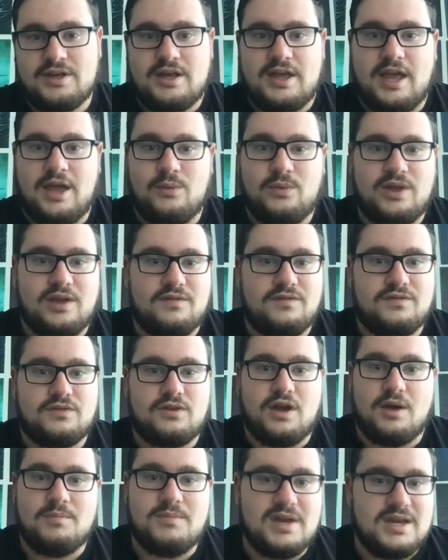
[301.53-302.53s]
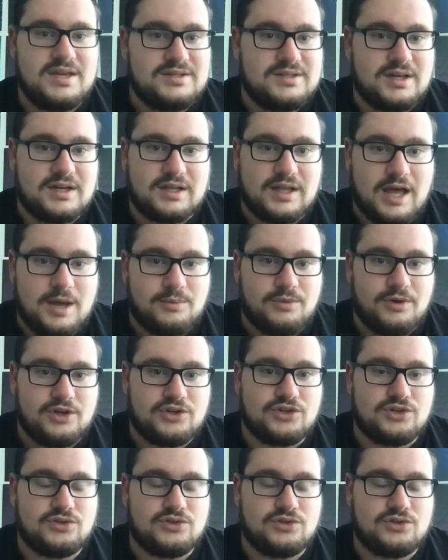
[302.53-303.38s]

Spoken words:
And we have amazing collaboration